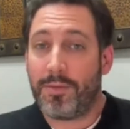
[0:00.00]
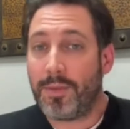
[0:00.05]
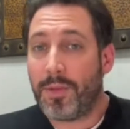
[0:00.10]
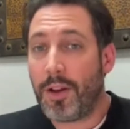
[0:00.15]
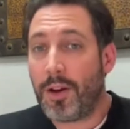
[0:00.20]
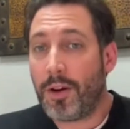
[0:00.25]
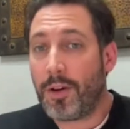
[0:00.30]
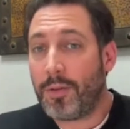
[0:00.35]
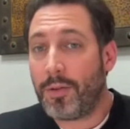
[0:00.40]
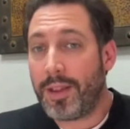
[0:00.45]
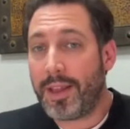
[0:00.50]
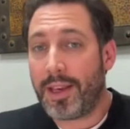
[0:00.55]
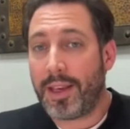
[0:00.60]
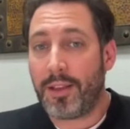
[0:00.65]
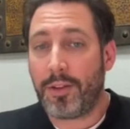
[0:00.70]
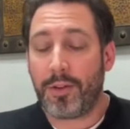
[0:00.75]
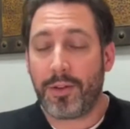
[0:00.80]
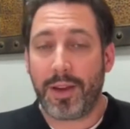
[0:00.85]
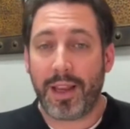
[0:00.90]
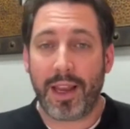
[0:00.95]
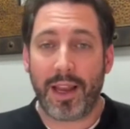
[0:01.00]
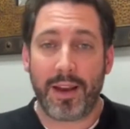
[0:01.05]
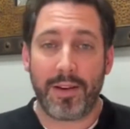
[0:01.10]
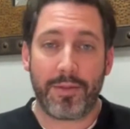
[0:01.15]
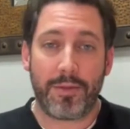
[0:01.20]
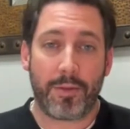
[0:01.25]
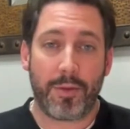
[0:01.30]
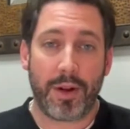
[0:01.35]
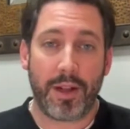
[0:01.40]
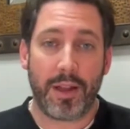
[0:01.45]
no, they don't
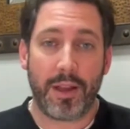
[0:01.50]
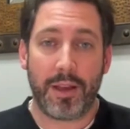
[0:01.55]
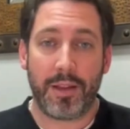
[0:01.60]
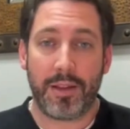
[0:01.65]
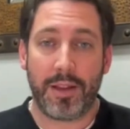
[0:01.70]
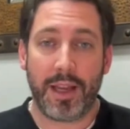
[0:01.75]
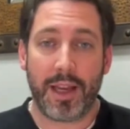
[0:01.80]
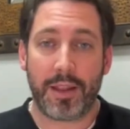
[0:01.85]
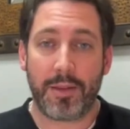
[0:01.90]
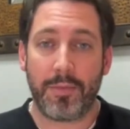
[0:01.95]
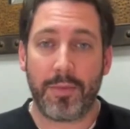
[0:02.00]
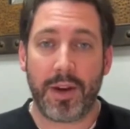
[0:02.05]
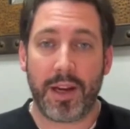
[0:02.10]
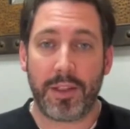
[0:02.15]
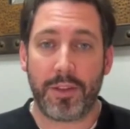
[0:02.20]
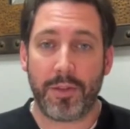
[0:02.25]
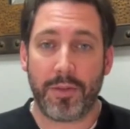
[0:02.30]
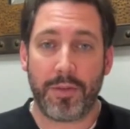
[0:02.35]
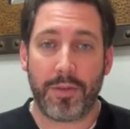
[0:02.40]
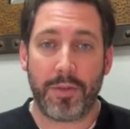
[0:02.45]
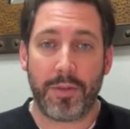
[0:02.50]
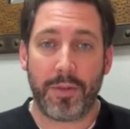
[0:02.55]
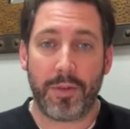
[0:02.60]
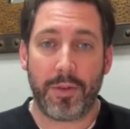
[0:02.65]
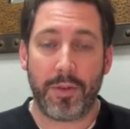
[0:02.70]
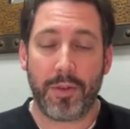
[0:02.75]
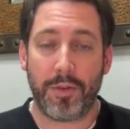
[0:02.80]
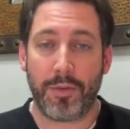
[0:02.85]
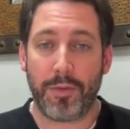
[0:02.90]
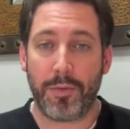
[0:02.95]
have really that much of
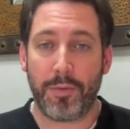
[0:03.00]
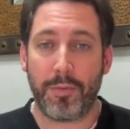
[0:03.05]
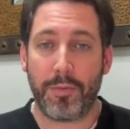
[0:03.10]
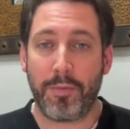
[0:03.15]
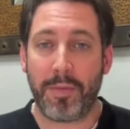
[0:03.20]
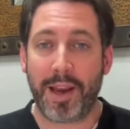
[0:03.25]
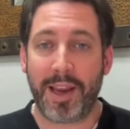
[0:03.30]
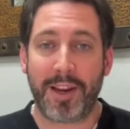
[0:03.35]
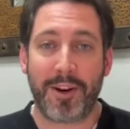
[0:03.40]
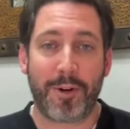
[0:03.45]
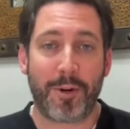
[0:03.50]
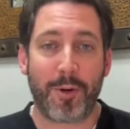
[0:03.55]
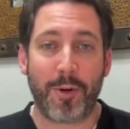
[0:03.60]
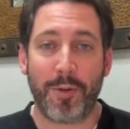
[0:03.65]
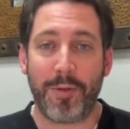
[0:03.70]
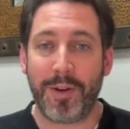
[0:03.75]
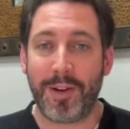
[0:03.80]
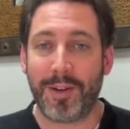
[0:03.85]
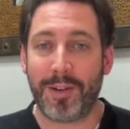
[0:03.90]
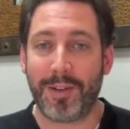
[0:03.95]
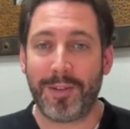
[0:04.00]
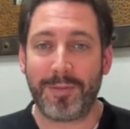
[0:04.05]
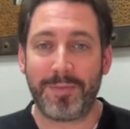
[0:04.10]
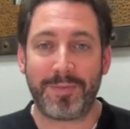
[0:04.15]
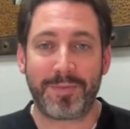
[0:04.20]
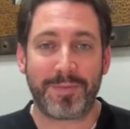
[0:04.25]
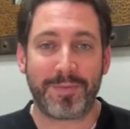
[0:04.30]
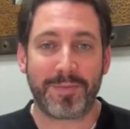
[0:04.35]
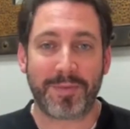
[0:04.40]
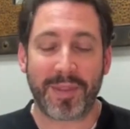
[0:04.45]
microbial